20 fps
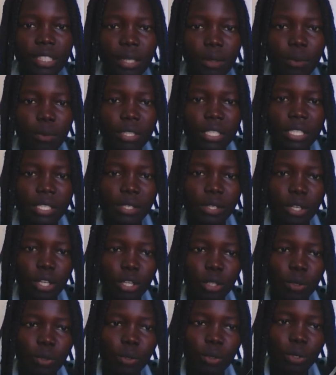which is
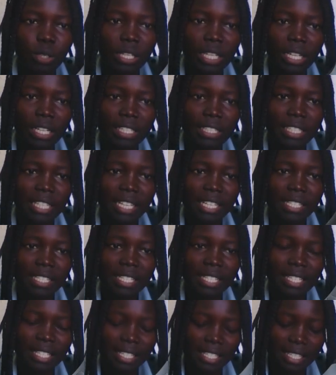called Google
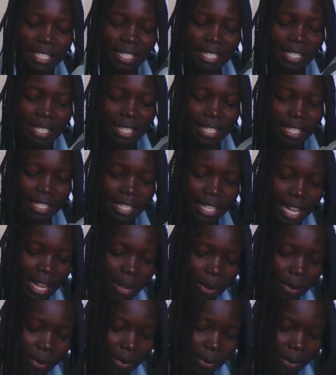Contacts. Now,